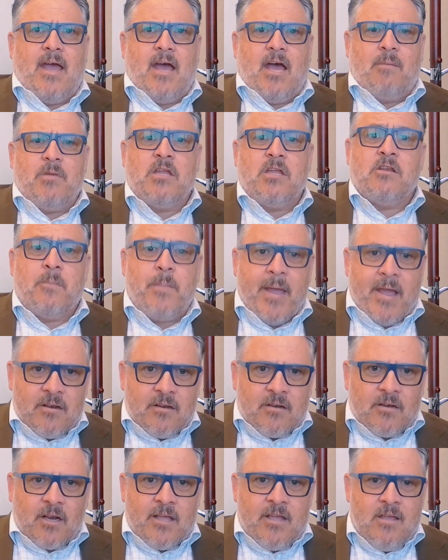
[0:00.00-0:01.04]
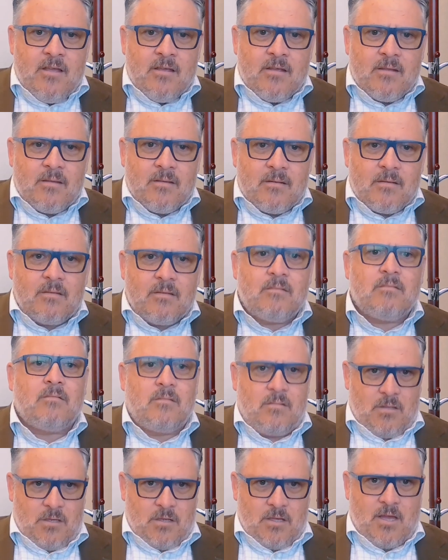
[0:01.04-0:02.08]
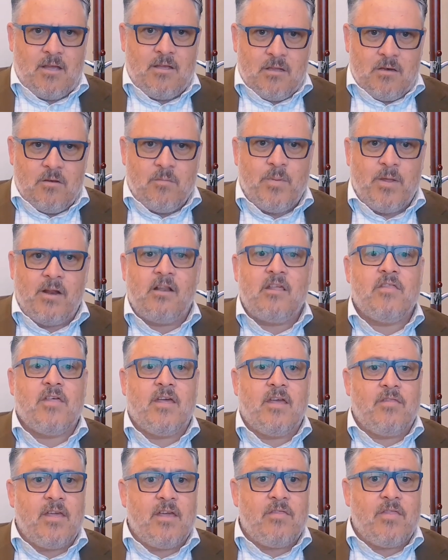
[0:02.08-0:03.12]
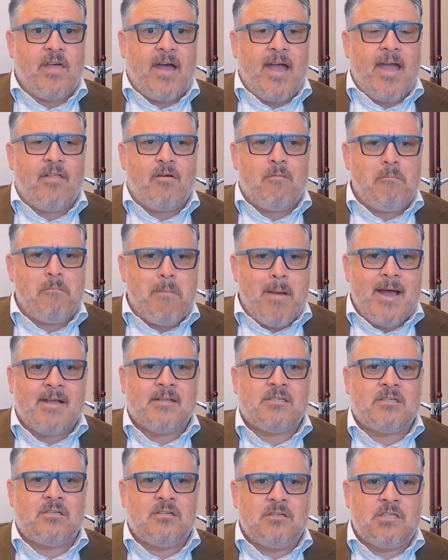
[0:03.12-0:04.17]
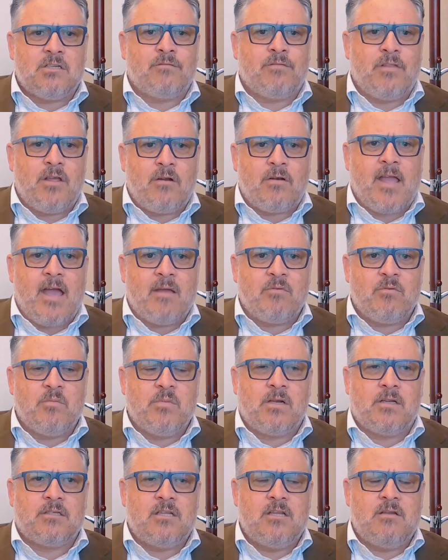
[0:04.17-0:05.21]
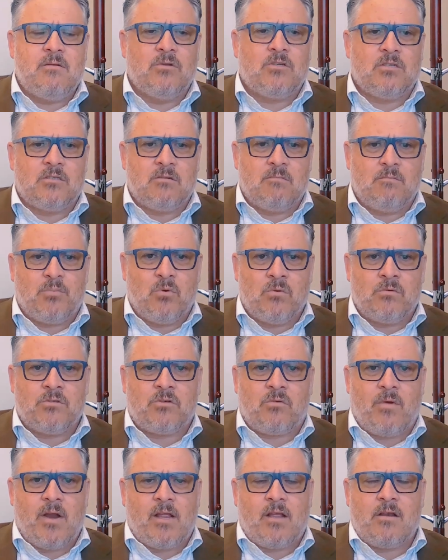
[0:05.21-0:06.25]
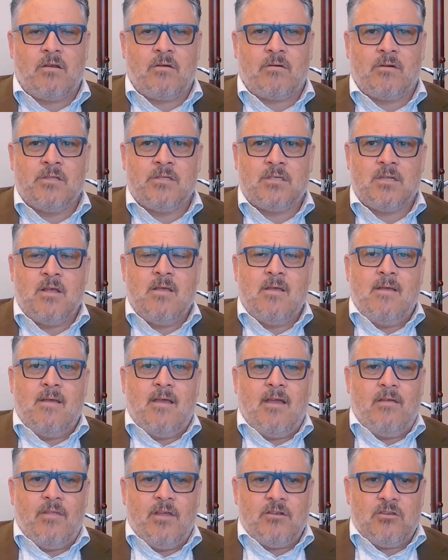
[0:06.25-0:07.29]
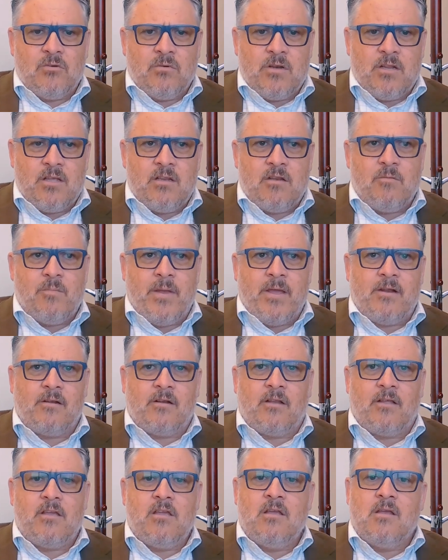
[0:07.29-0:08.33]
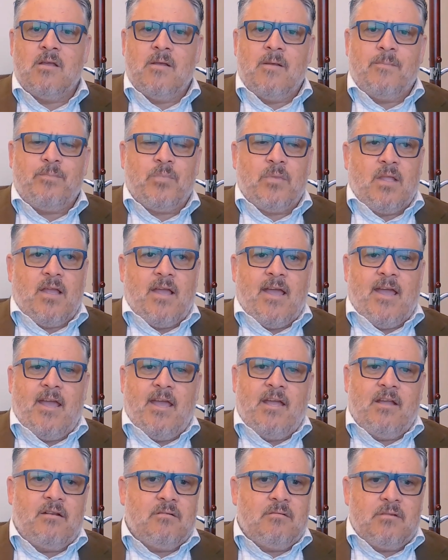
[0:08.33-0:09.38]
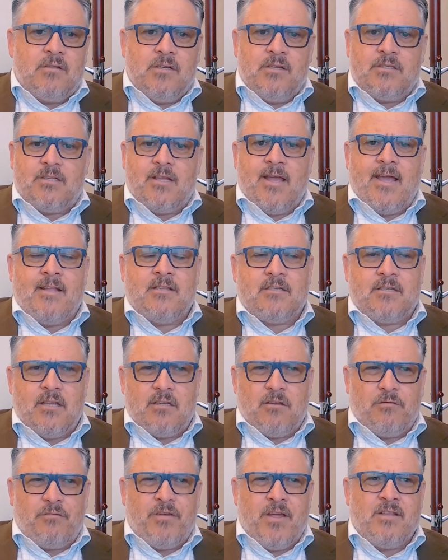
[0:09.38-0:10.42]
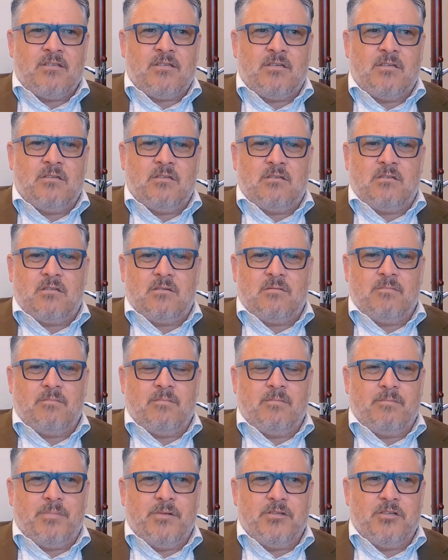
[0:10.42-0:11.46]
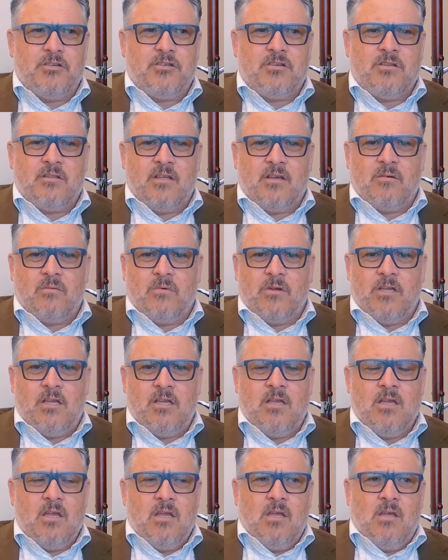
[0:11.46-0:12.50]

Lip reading: independently. Okay, independently, they are the masters of their capability, which is important to recognise, and they're doing it independently. And it's Ansett Defence's position that we